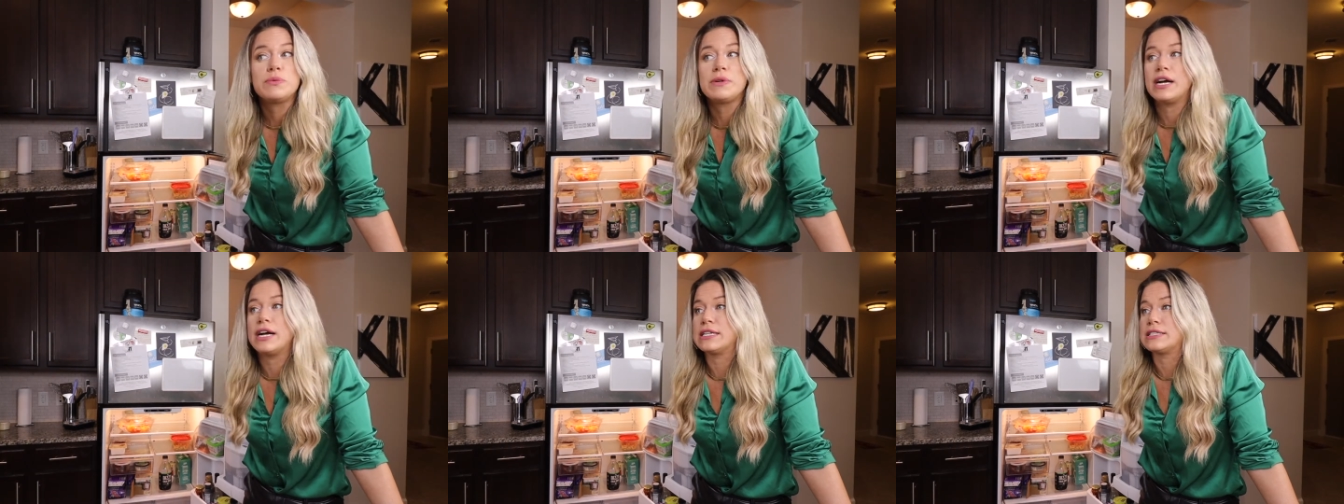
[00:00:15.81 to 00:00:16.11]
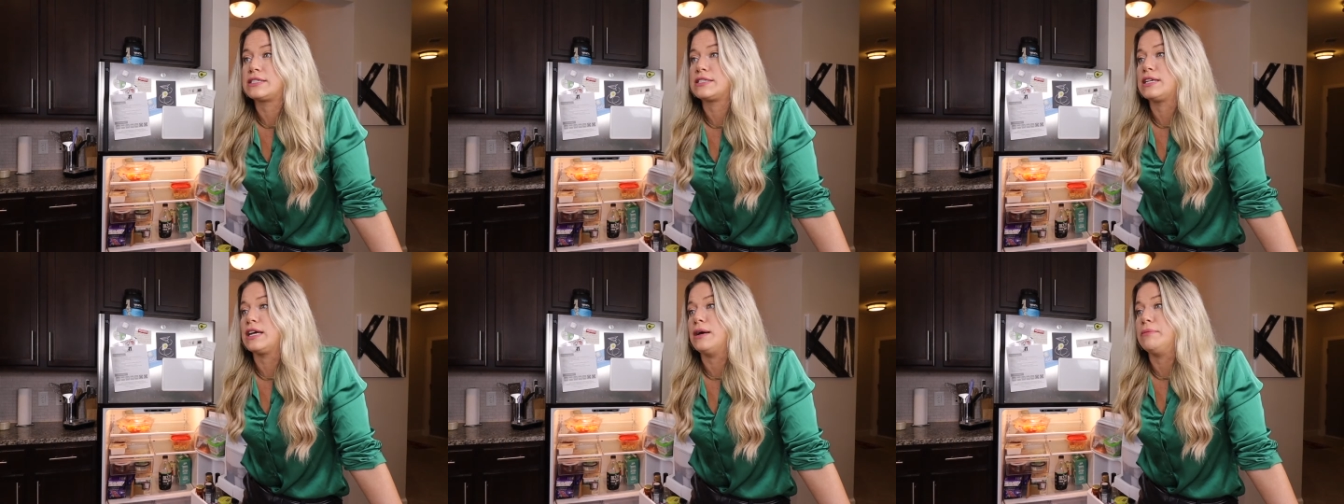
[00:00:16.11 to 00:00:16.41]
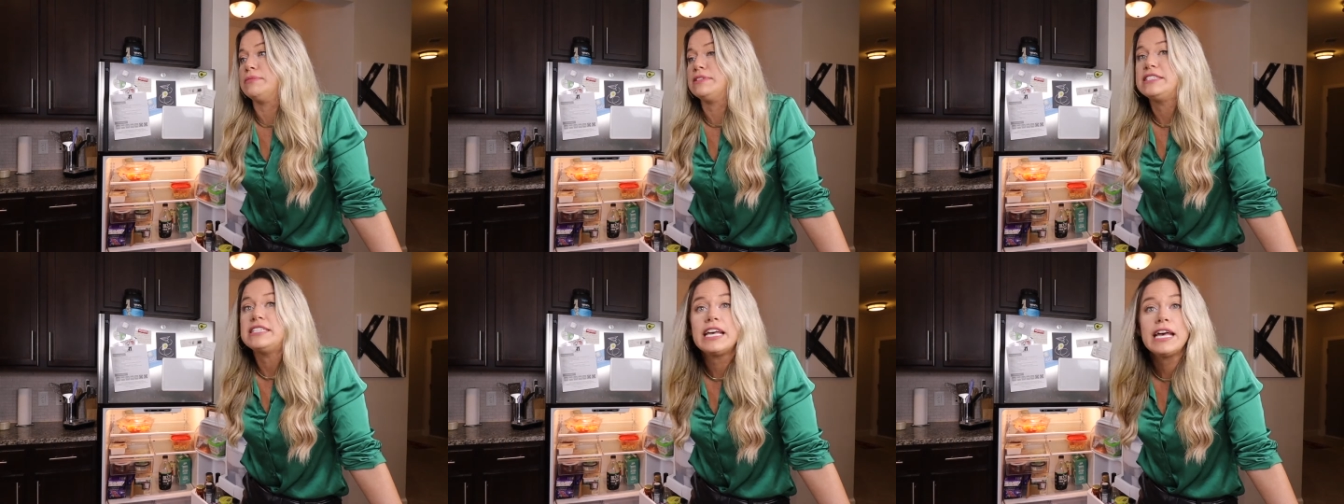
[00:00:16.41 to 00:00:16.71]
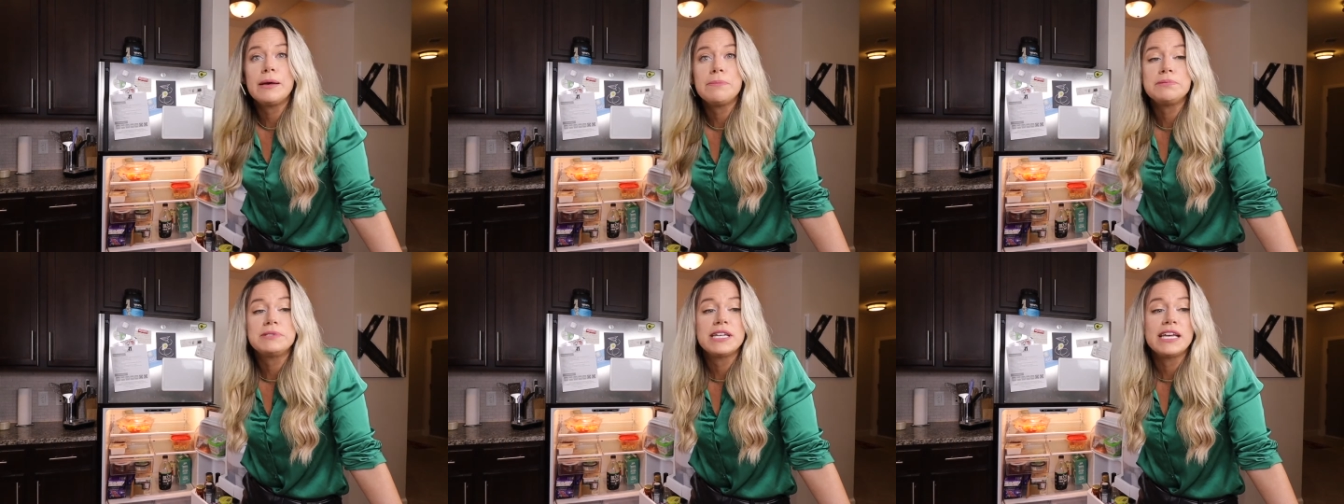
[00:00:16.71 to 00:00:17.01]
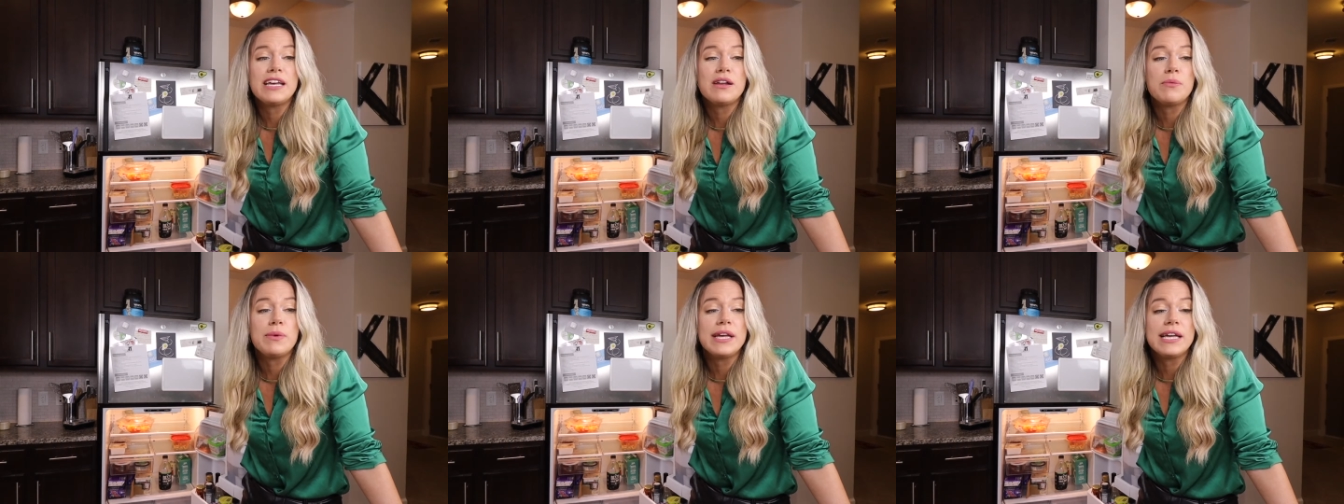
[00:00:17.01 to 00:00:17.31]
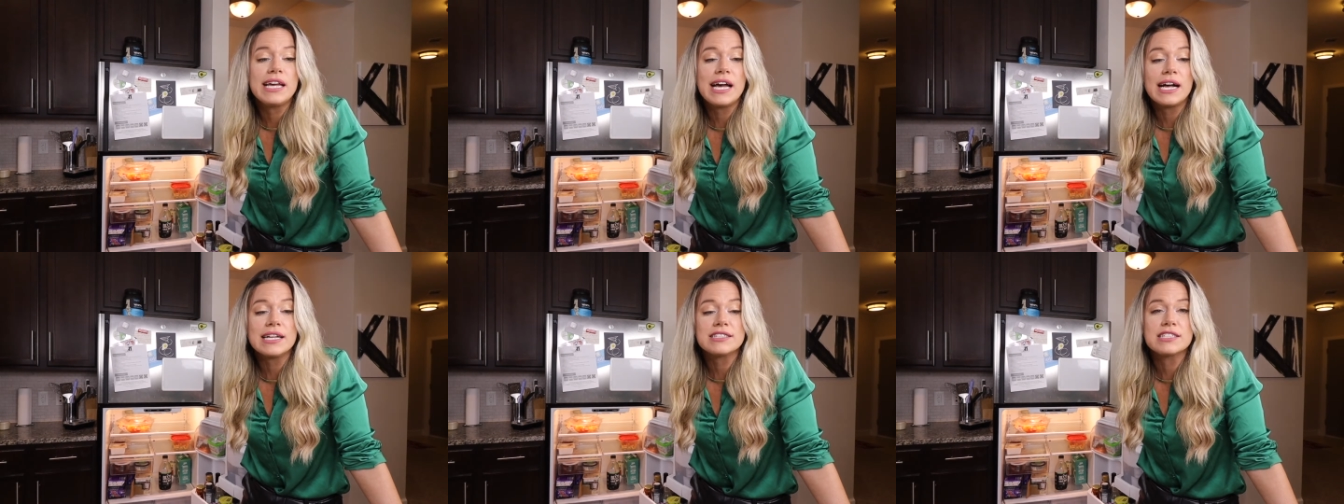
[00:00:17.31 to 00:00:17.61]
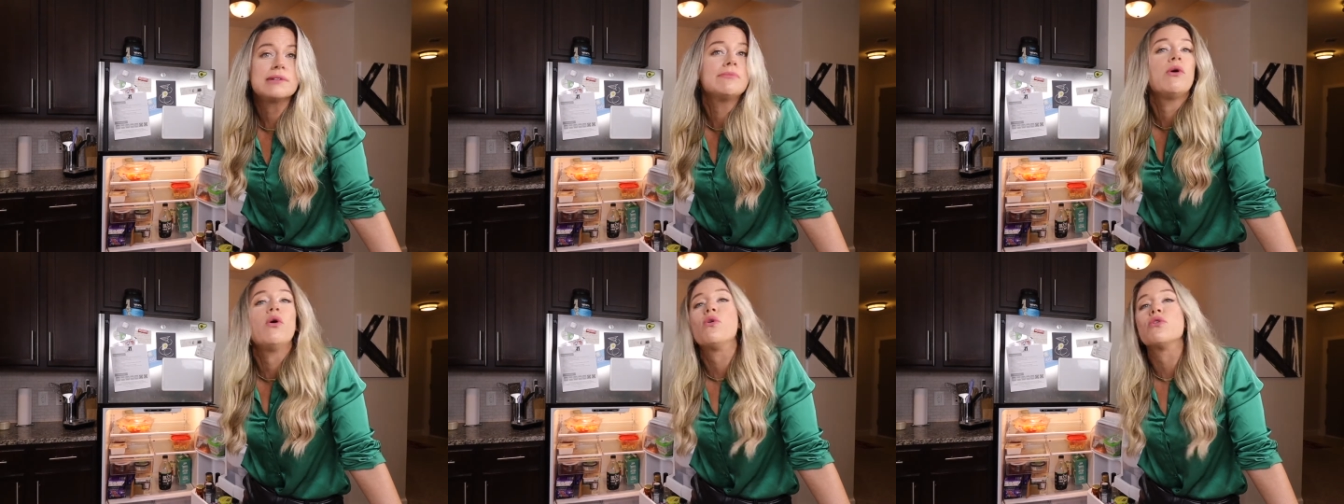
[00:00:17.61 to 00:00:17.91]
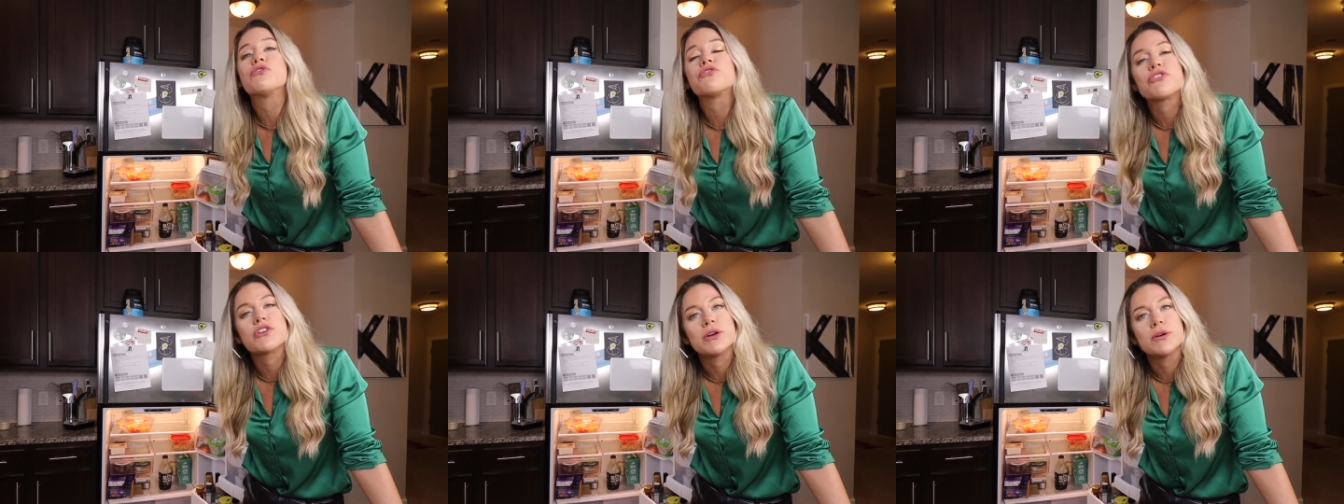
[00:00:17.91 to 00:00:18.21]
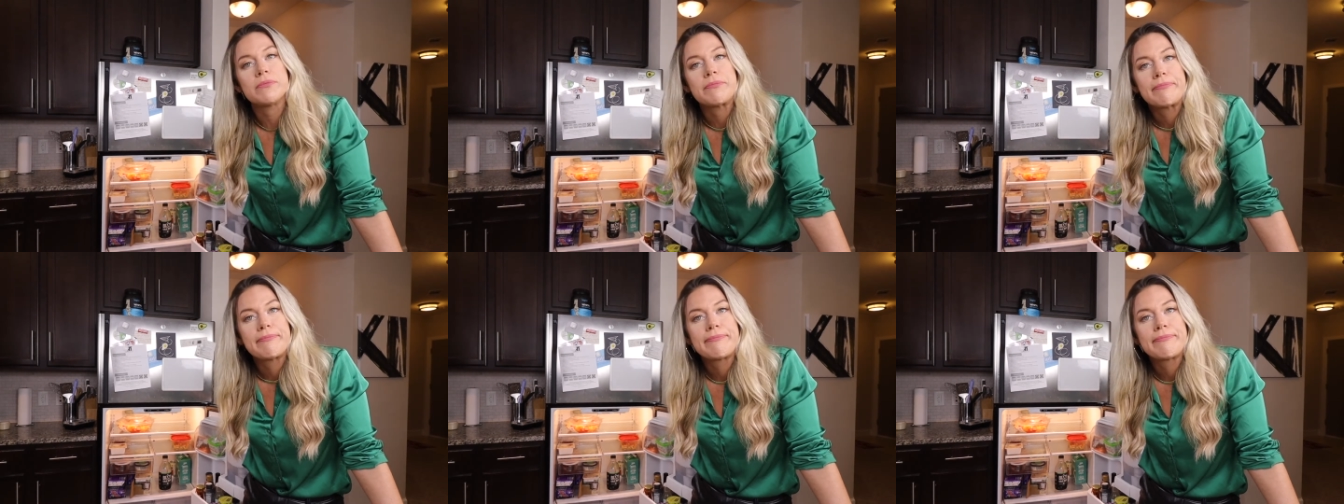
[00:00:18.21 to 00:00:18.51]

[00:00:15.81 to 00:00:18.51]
we got some dips, and we got some old fruit.